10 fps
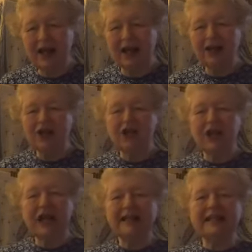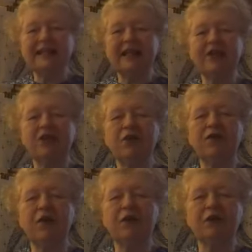Should I send your
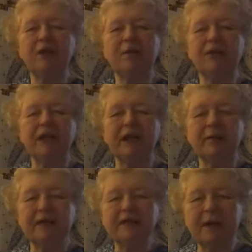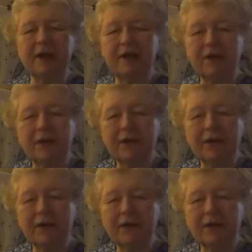phone number to Emma's mother?